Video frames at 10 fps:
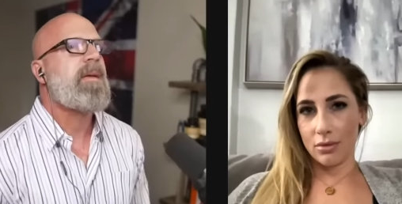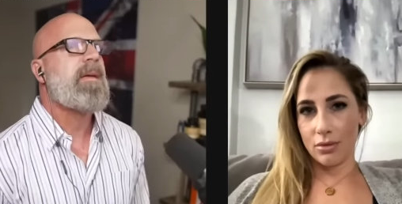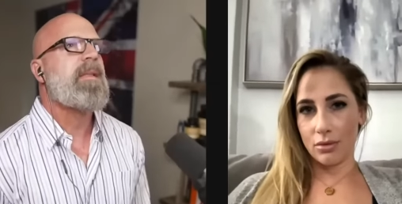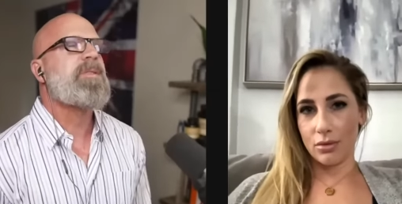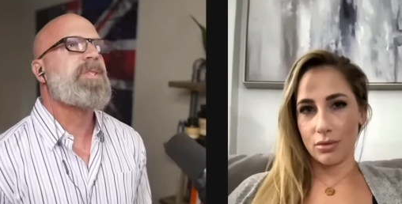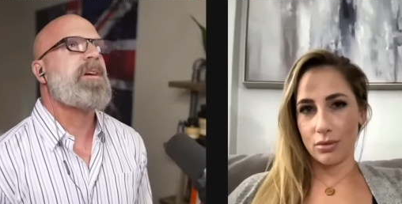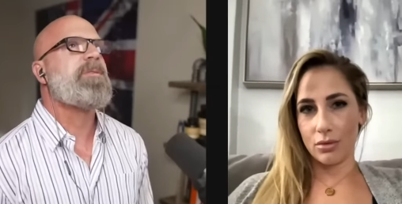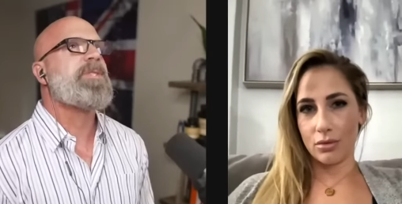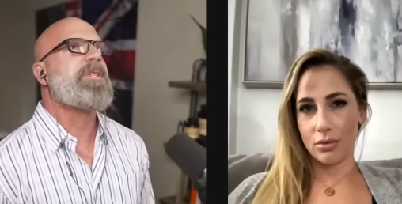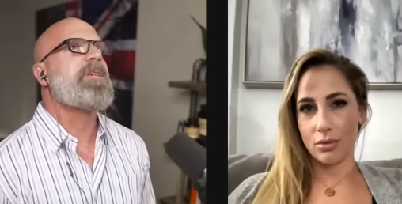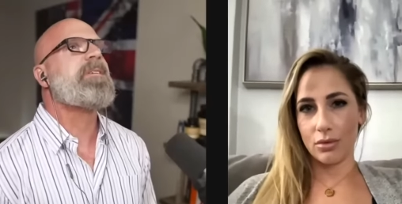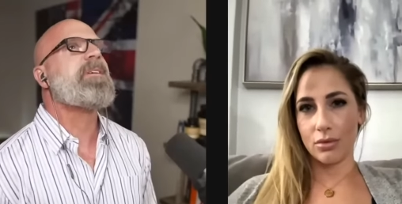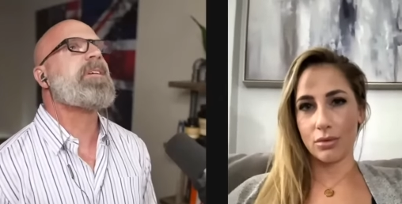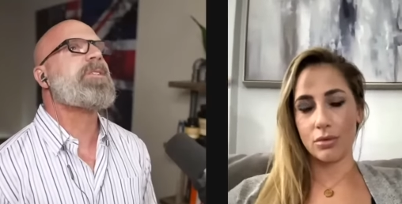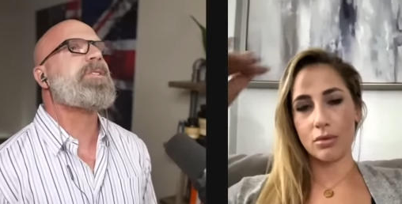Speaker 1: Yeah, that's tough, isn't it?
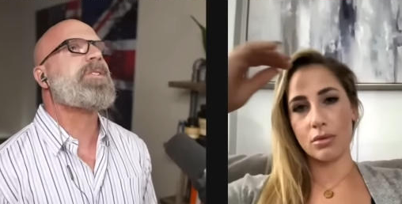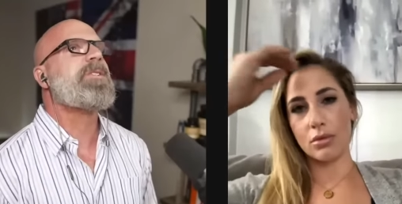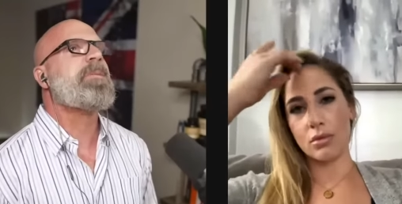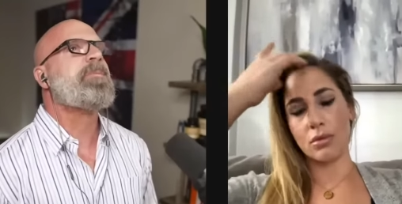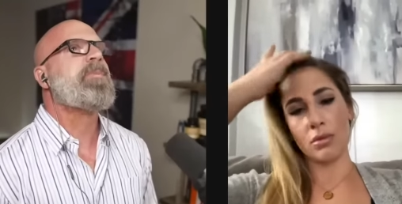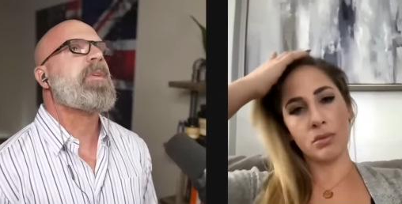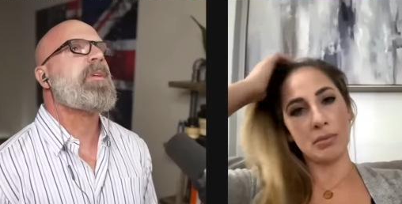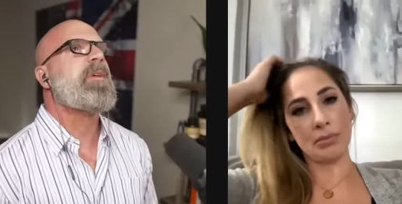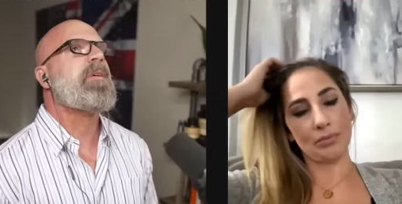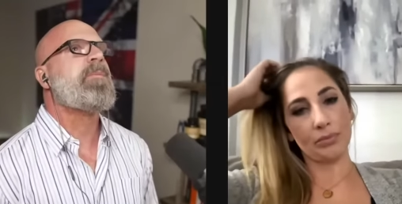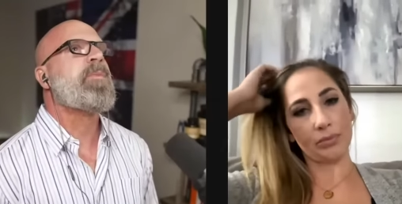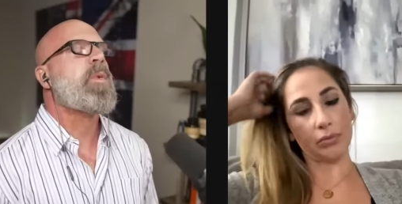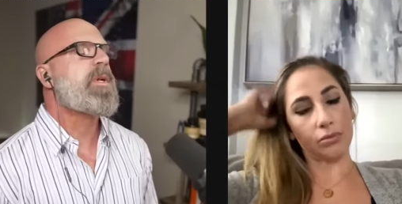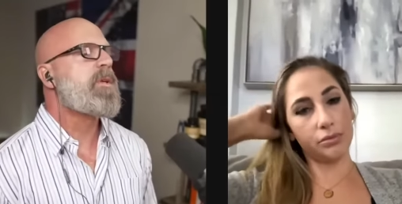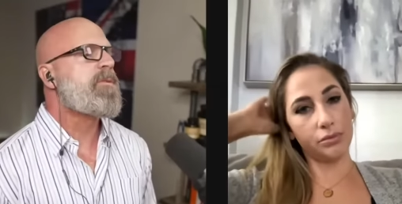Because what
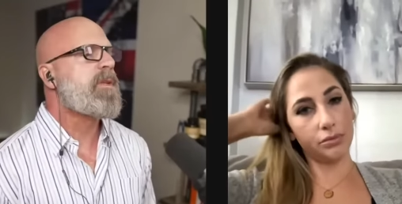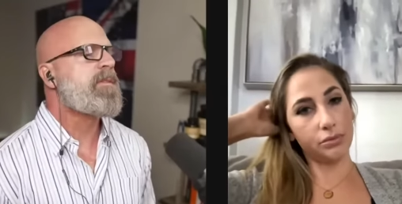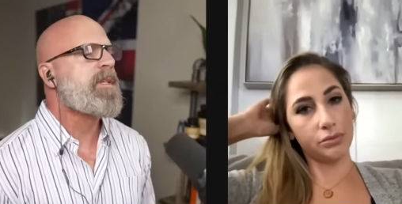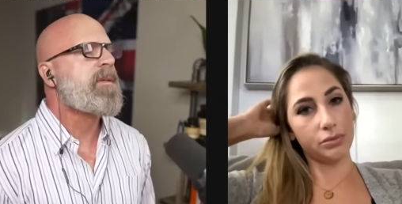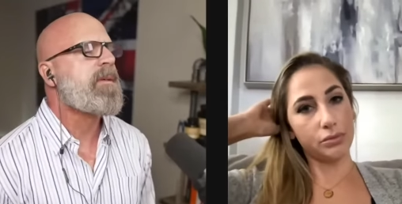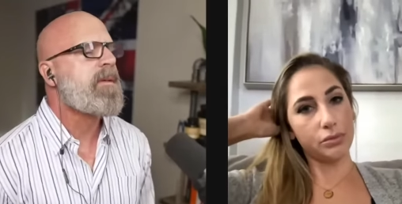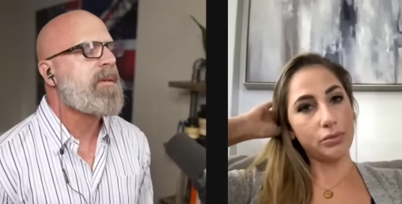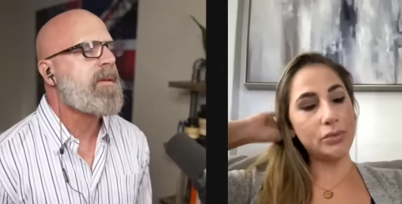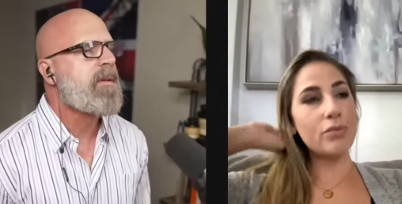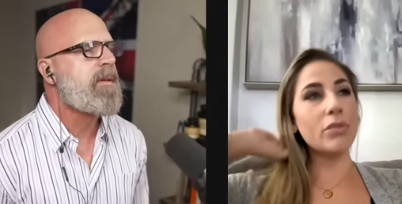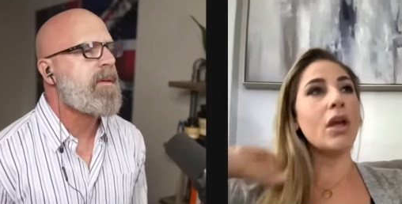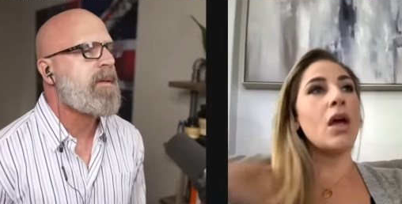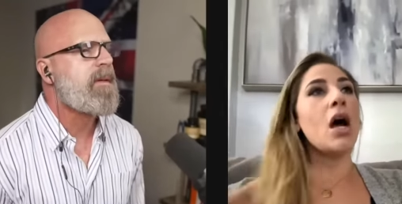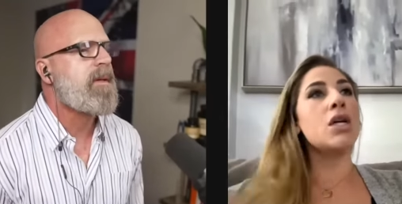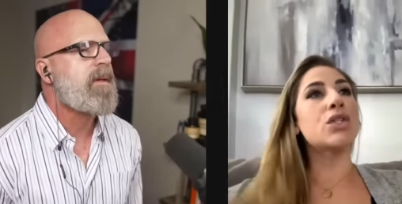do you do for a living?
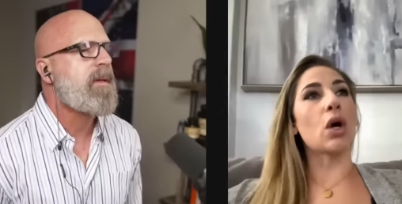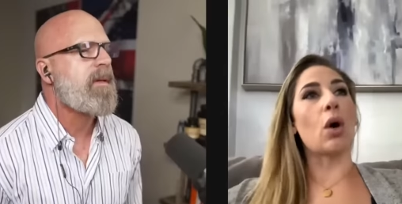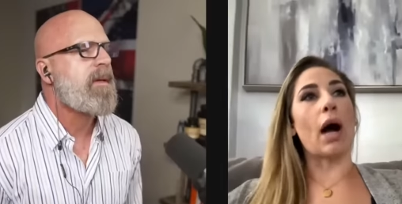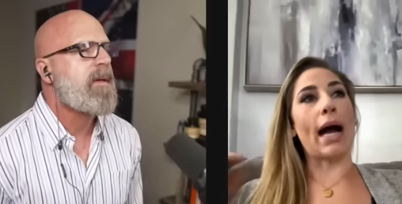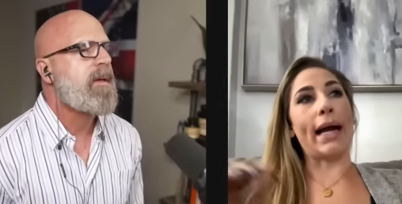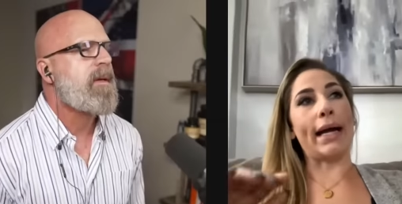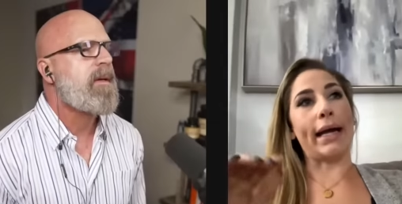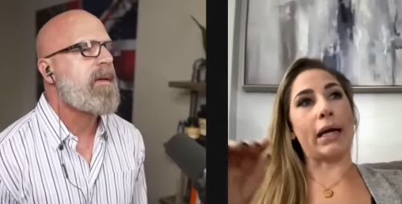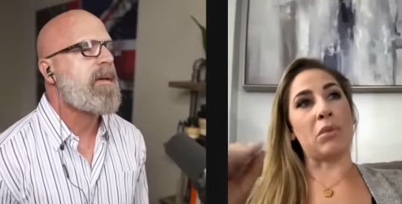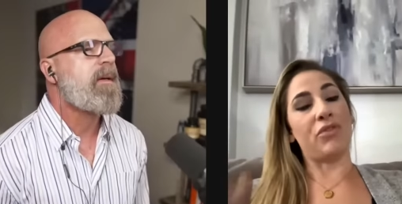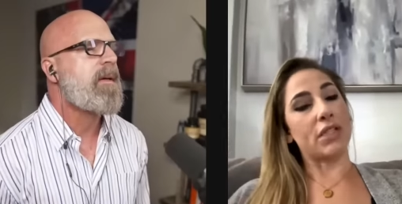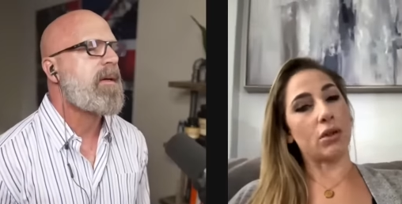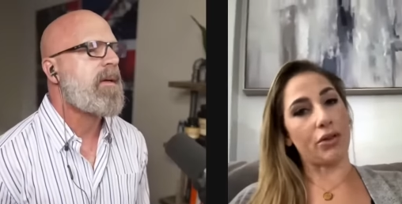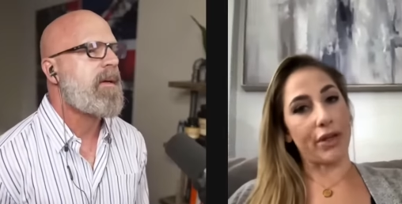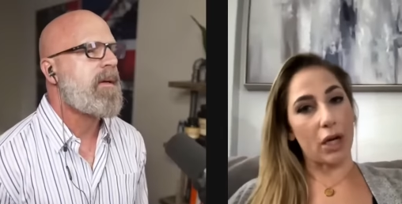
Speaker 2: So I am a physical
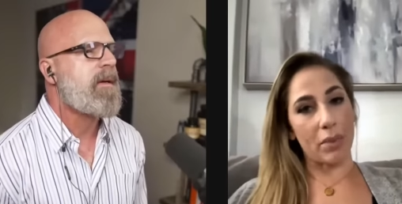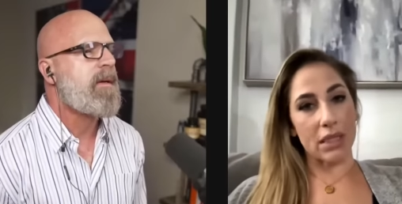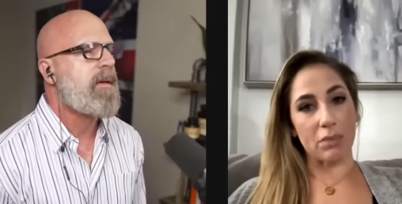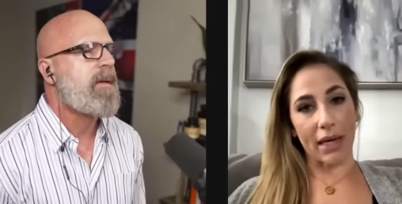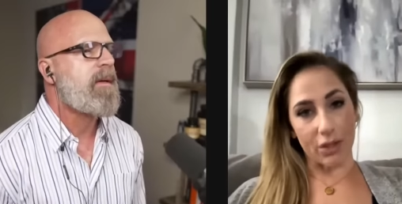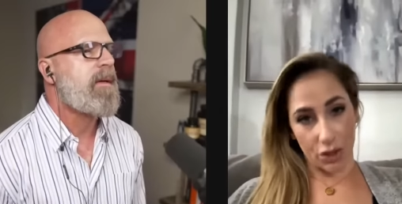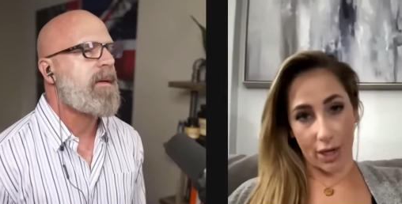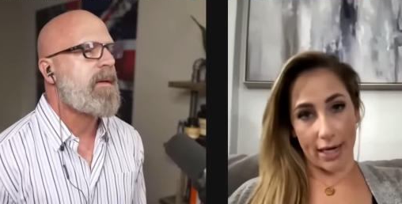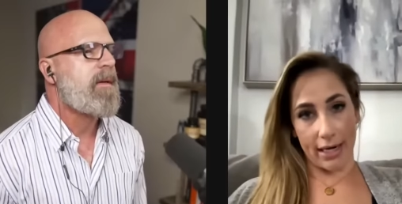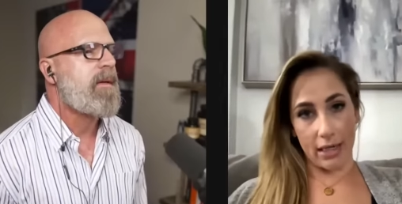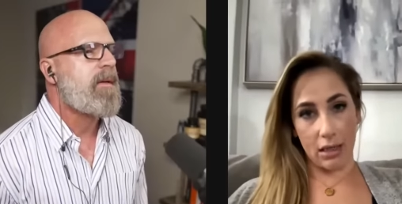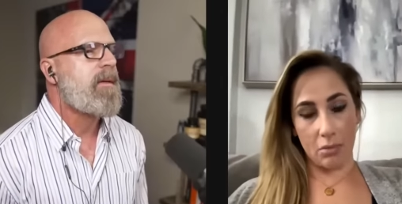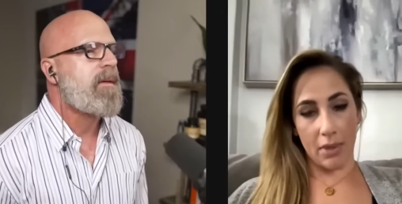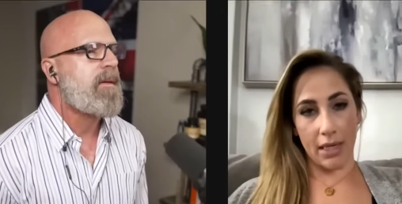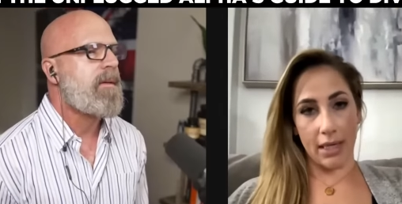therapist by trade,
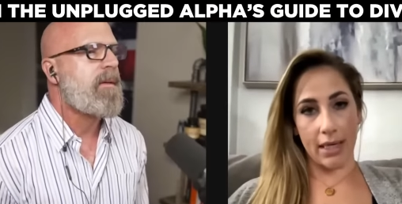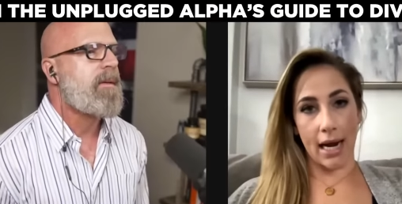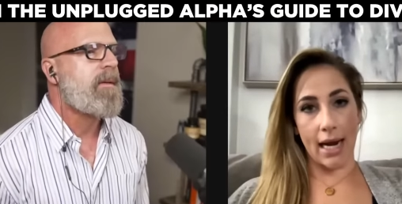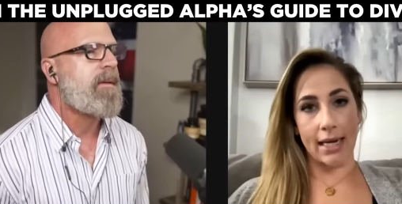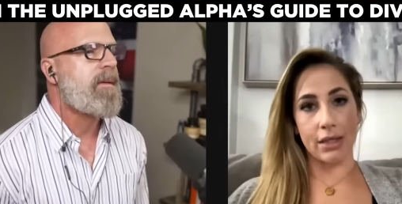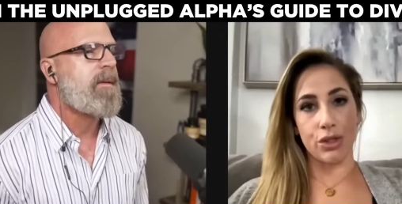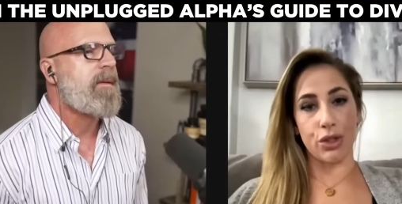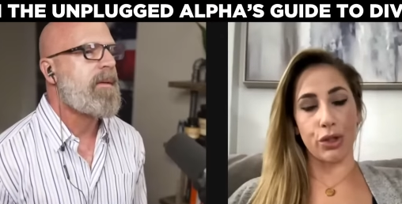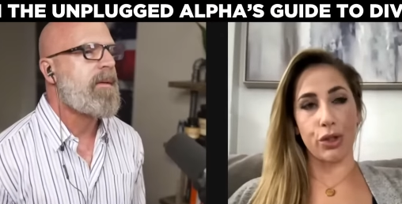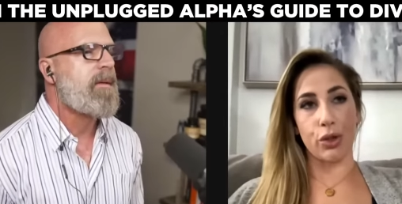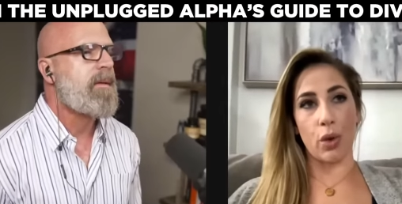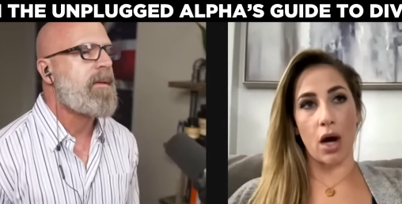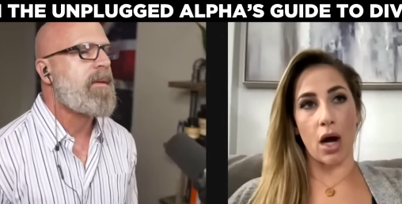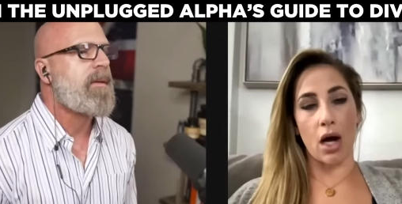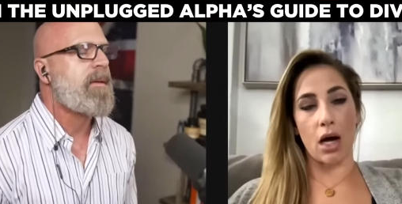but I do,
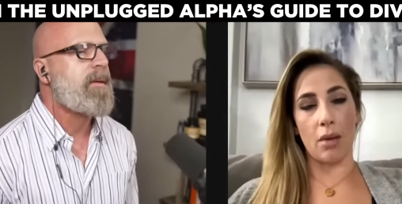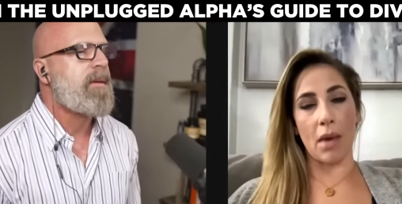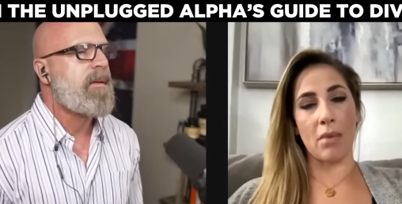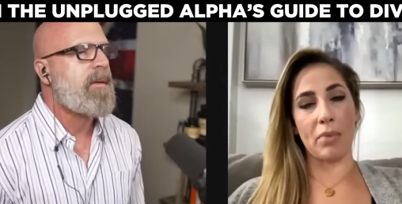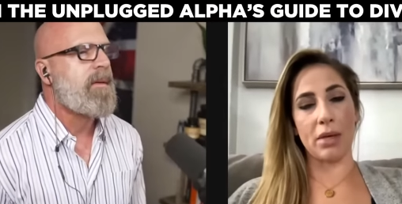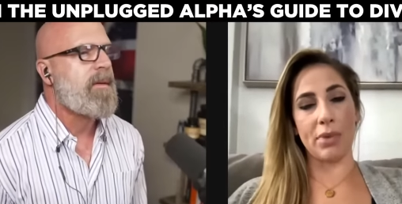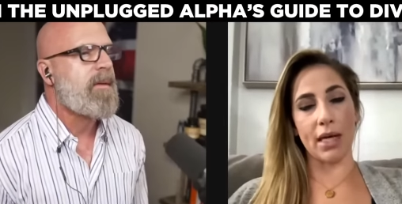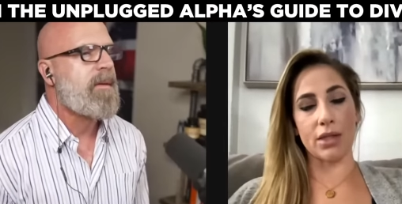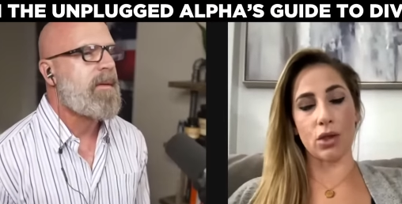um, I'm a P P S